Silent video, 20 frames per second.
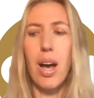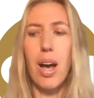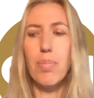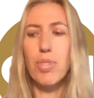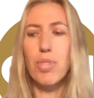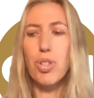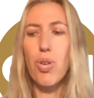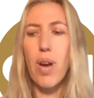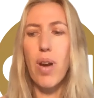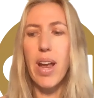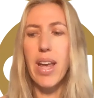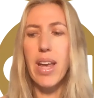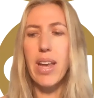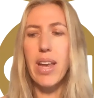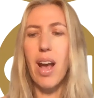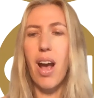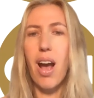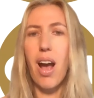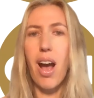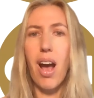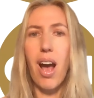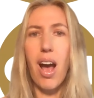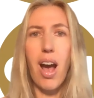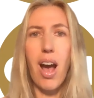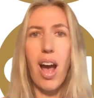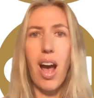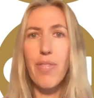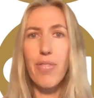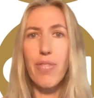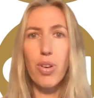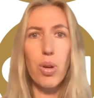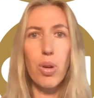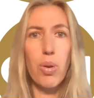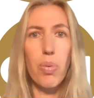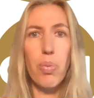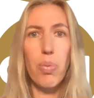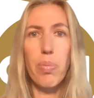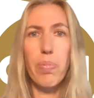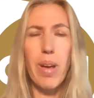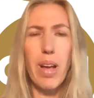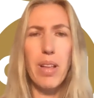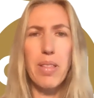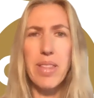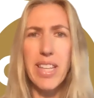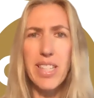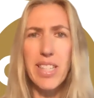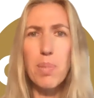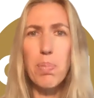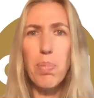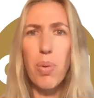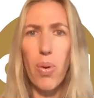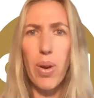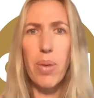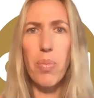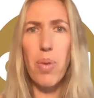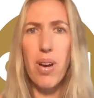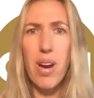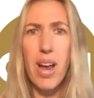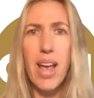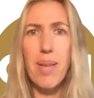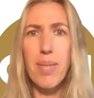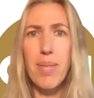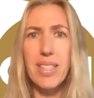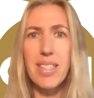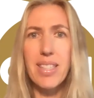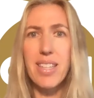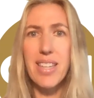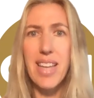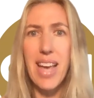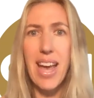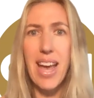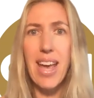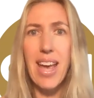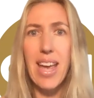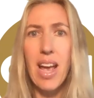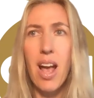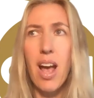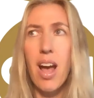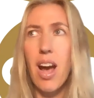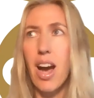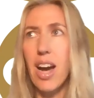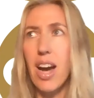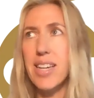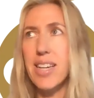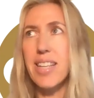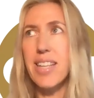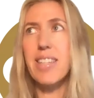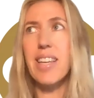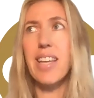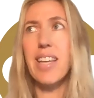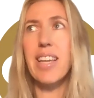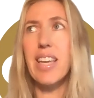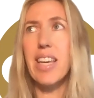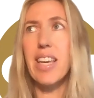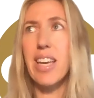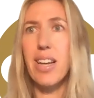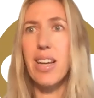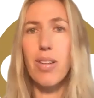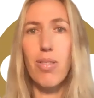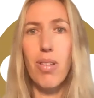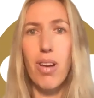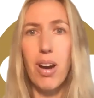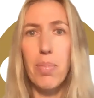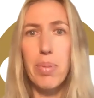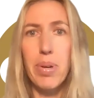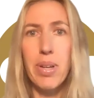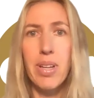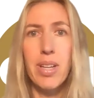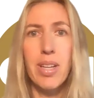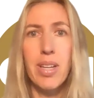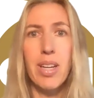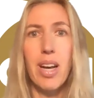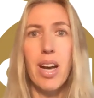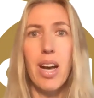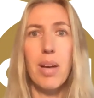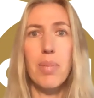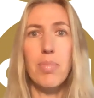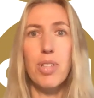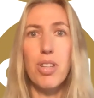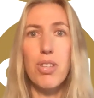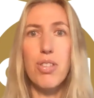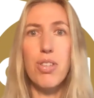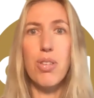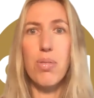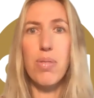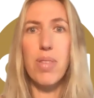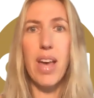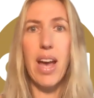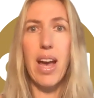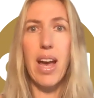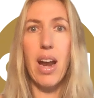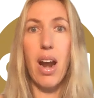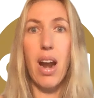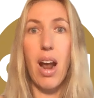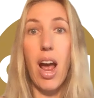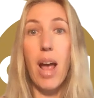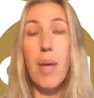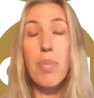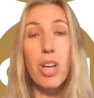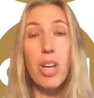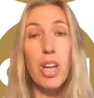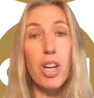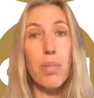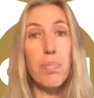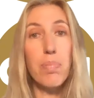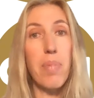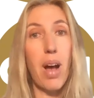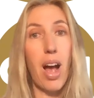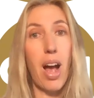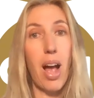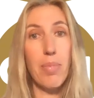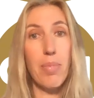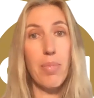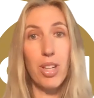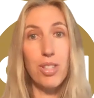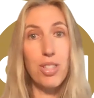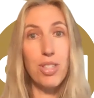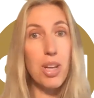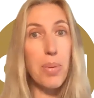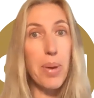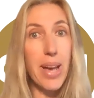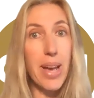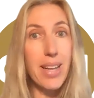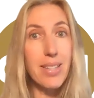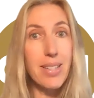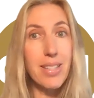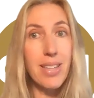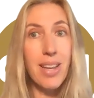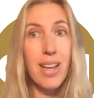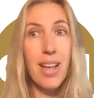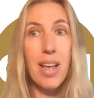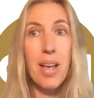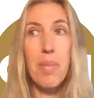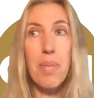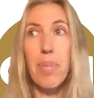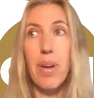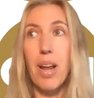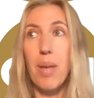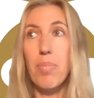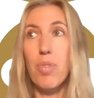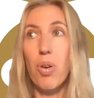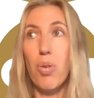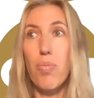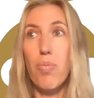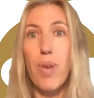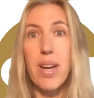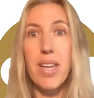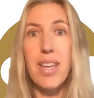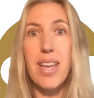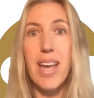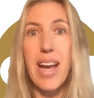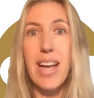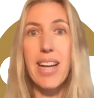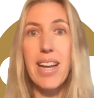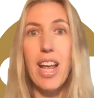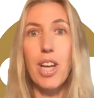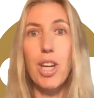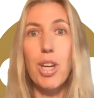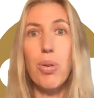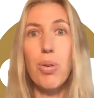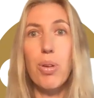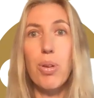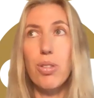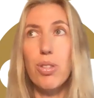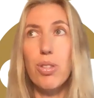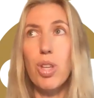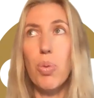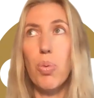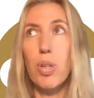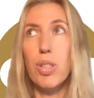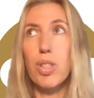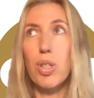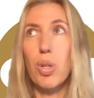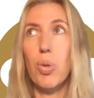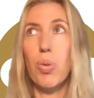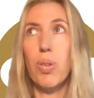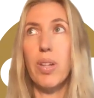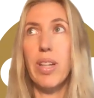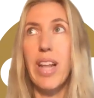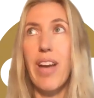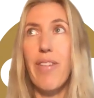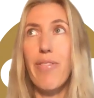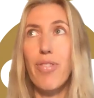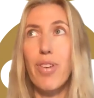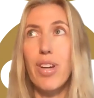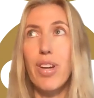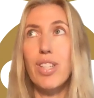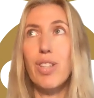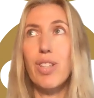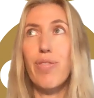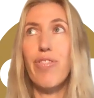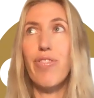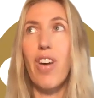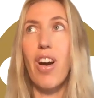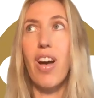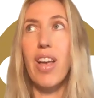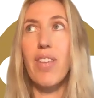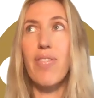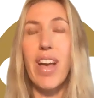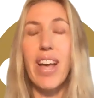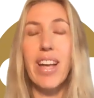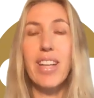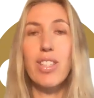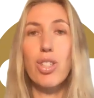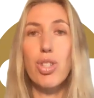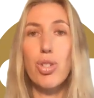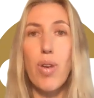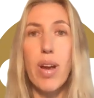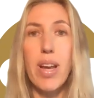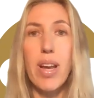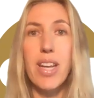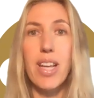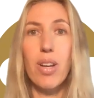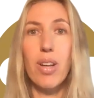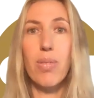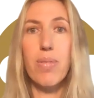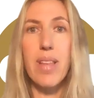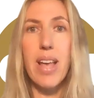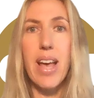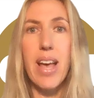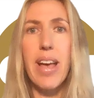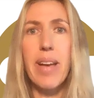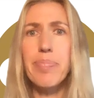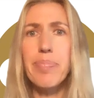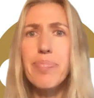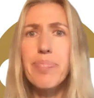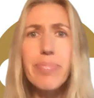trade? I've got to, at this point where I am at today, I need to gear up to do that. I'm gonna do it, but I'm not ready yet. And you can do what's called leverage 5x trading on there.